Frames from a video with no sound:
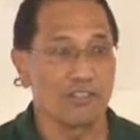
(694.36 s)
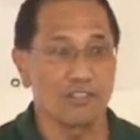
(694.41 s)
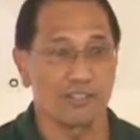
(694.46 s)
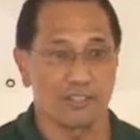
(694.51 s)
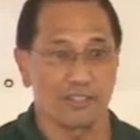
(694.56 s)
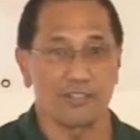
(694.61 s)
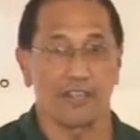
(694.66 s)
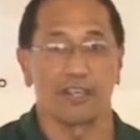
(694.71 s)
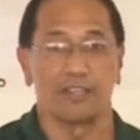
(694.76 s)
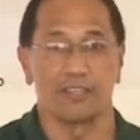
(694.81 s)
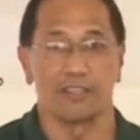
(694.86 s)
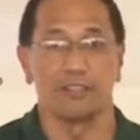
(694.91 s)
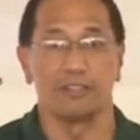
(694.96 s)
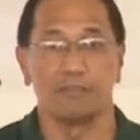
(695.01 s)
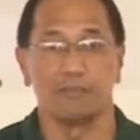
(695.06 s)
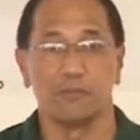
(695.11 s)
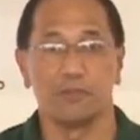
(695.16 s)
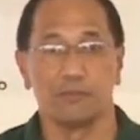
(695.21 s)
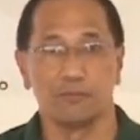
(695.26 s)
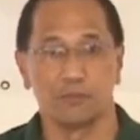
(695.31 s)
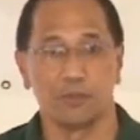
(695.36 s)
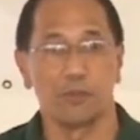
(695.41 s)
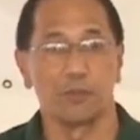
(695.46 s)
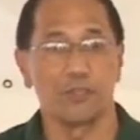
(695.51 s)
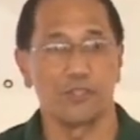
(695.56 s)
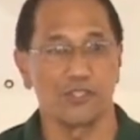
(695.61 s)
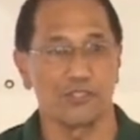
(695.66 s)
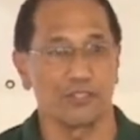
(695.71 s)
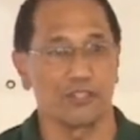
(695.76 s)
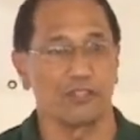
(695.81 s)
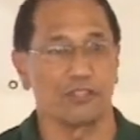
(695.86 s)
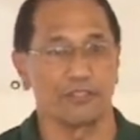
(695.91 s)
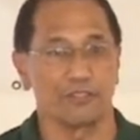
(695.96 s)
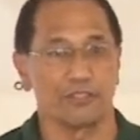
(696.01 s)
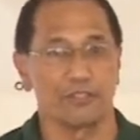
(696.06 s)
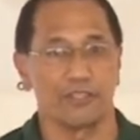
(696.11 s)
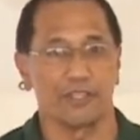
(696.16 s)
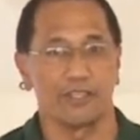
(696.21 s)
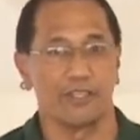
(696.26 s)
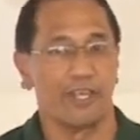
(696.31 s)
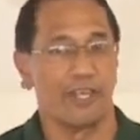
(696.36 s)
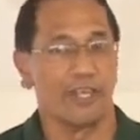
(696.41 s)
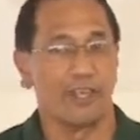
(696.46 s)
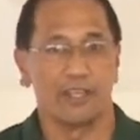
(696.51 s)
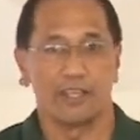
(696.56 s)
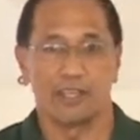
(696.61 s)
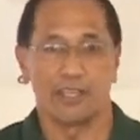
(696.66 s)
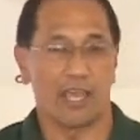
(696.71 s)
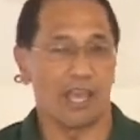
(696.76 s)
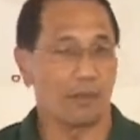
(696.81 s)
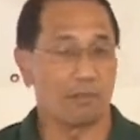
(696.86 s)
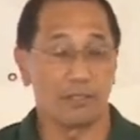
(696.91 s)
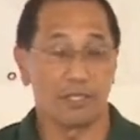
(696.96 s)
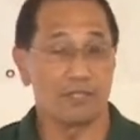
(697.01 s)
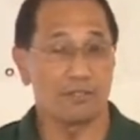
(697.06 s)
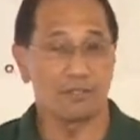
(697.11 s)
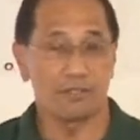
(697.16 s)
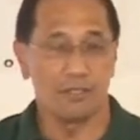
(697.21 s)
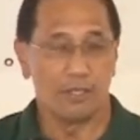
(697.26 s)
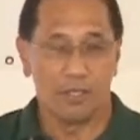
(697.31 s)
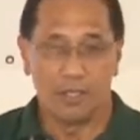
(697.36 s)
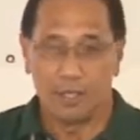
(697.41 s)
site before we start. Okay. Cabinets,